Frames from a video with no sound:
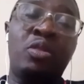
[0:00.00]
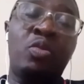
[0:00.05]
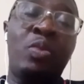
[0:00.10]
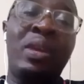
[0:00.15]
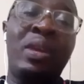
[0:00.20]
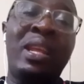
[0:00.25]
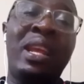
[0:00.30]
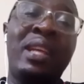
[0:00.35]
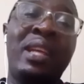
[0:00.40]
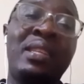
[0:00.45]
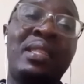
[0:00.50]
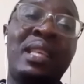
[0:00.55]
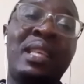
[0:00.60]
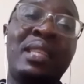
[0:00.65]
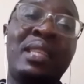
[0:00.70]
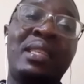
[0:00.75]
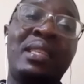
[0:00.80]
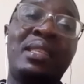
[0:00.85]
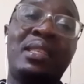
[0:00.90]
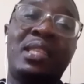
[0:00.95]
what is the
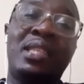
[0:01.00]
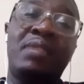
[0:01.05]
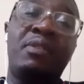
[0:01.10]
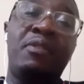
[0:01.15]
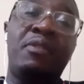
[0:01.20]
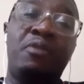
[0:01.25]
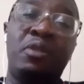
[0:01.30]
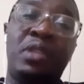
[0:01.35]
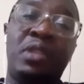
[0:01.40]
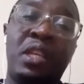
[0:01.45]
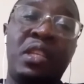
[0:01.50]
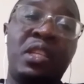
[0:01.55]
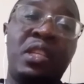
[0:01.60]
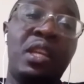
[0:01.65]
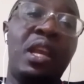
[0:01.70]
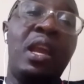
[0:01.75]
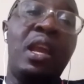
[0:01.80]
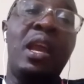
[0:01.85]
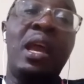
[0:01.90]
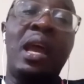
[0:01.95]
CCTV footage
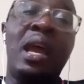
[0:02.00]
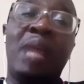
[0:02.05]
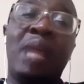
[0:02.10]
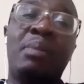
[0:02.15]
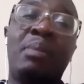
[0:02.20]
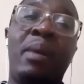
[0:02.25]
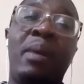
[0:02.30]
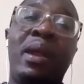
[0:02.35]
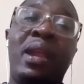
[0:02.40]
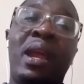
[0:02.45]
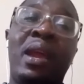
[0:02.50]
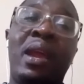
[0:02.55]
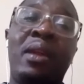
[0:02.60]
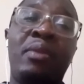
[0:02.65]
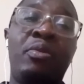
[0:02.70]
at Babara?